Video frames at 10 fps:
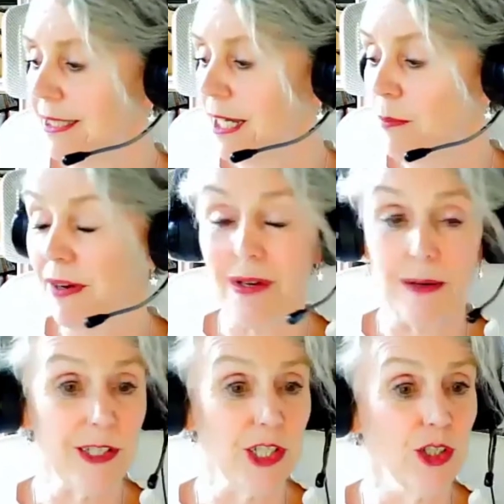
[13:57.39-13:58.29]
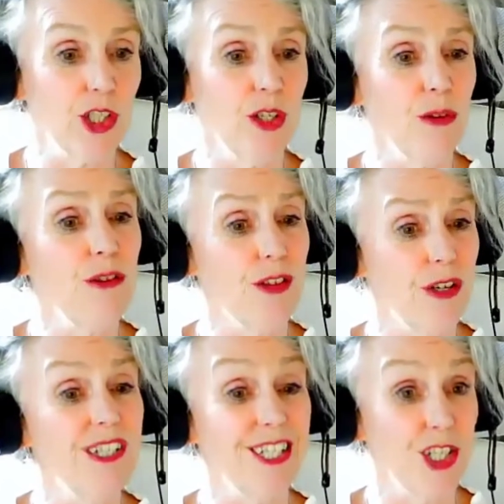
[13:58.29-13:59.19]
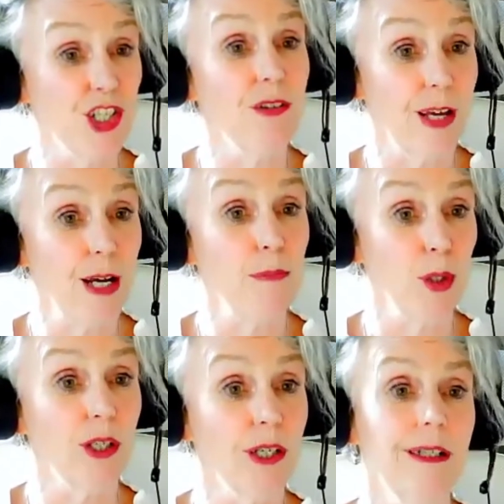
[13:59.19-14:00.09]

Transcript: And um, I've, I've actually got to do the third edition of that book.